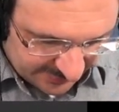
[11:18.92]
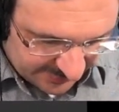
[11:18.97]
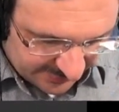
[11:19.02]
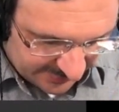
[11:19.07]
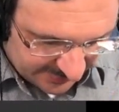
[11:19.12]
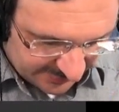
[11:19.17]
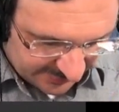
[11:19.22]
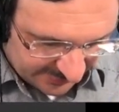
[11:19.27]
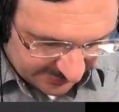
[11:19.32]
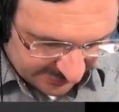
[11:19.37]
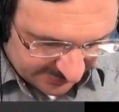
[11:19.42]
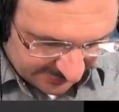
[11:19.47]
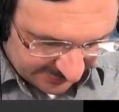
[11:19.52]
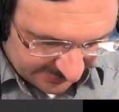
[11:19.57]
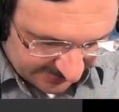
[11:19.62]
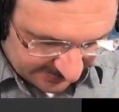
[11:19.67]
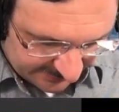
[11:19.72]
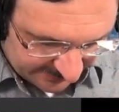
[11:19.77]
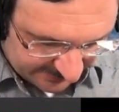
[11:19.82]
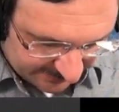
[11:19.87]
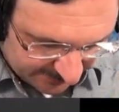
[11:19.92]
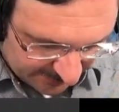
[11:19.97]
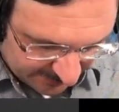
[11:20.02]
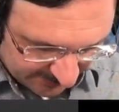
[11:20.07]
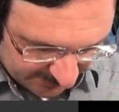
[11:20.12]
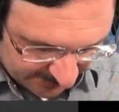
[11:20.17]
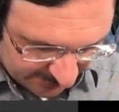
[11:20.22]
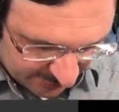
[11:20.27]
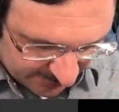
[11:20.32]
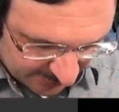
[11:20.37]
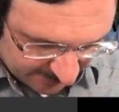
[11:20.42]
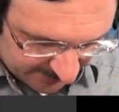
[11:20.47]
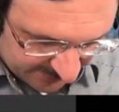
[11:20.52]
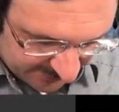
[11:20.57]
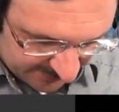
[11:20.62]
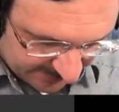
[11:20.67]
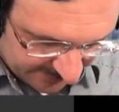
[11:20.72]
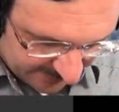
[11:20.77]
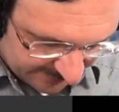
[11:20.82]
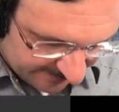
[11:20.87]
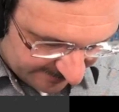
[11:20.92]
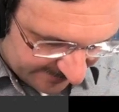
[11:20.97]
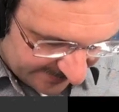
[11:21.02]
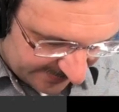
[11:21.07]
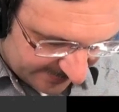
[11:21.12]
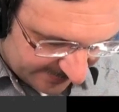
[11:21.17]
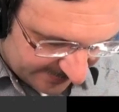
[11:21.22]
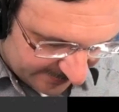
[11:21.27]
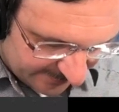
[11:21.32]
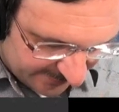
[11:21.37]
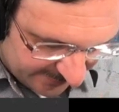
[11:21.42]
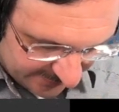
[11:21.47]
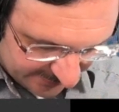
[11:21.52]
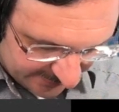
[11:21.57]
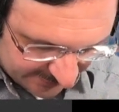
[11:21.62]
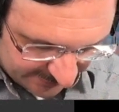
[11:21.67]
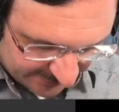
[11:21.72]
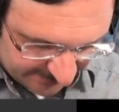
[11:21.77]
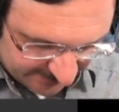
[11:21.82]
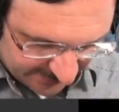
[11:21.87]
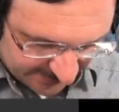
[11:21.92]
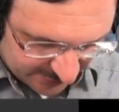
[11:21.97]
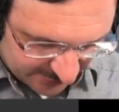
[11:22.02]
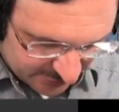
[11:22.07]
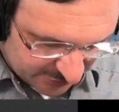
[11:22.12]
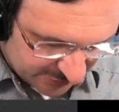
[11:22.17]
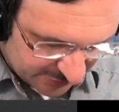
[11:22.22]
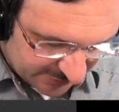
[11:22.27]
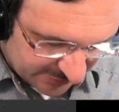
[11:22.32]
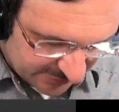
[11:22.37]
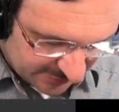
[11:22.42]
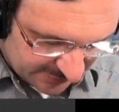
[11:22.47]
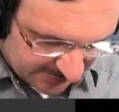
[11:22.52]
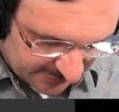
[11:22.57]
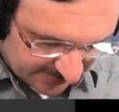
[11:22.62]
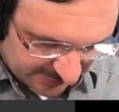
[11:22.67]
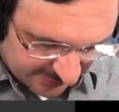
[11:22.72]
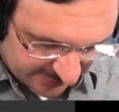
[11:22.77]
Again, let's maybe copy that vector field definition.